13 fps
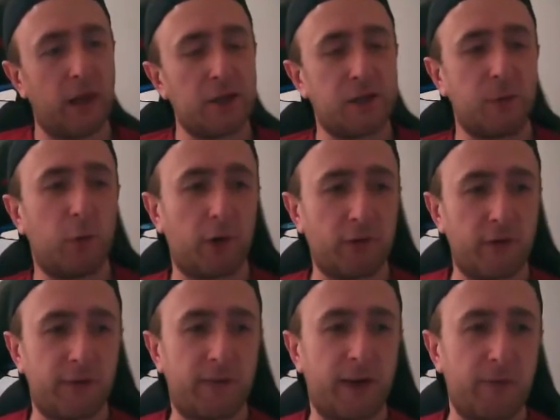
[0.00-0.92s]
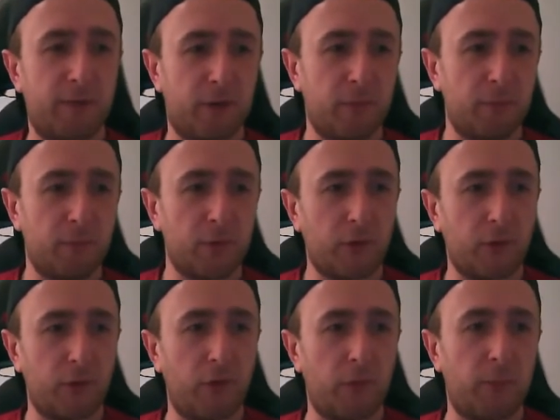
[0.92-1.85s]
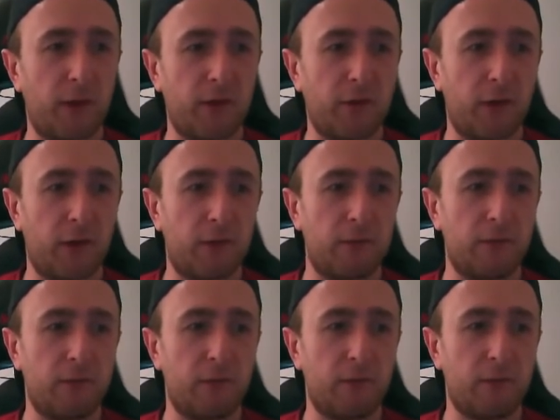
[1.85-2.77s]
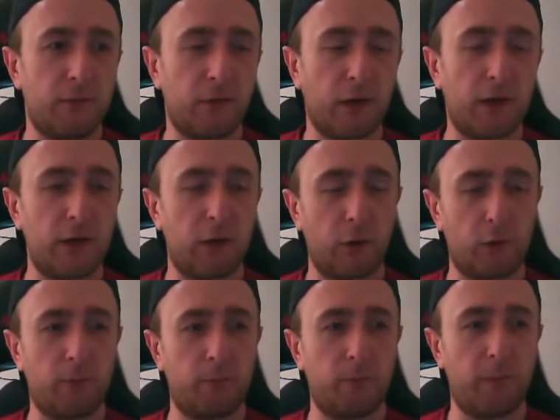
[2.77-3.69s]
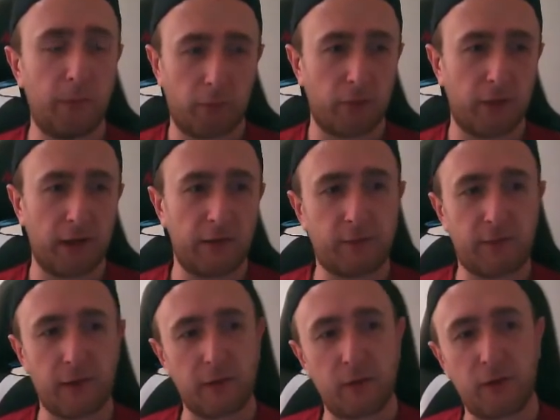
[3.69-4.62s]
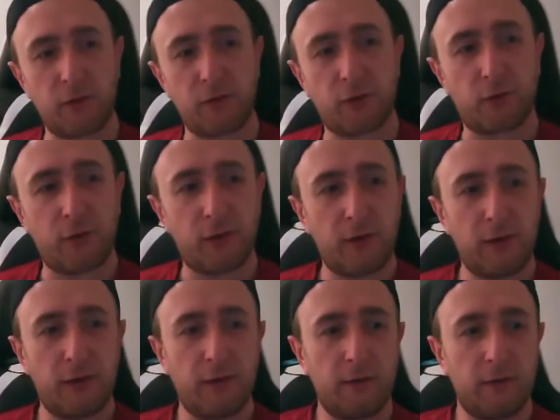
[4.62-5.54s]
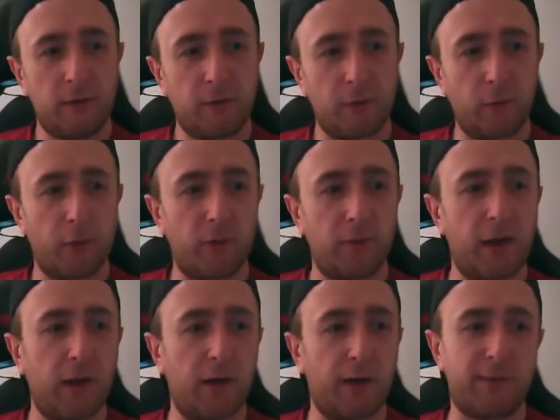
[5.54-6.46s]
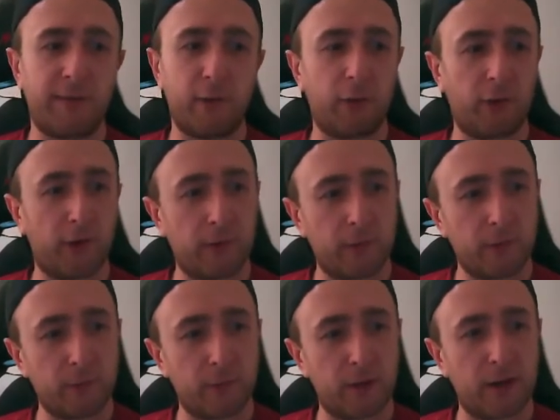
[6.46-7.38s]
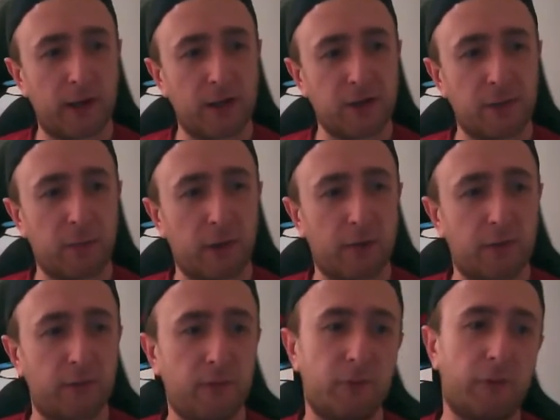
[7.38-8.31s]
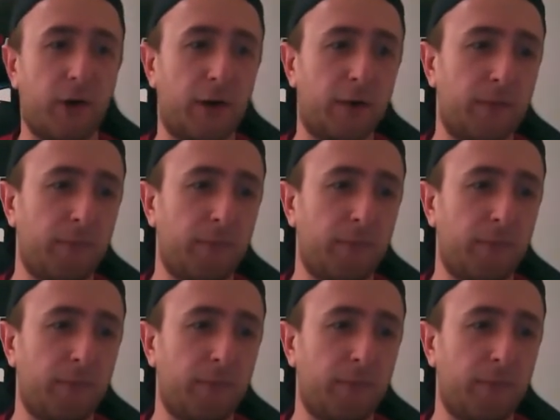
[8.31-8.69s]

works in its favor because it makes it suddenly look a bit more realistic than just some sort of AR filter where it actually passes in front.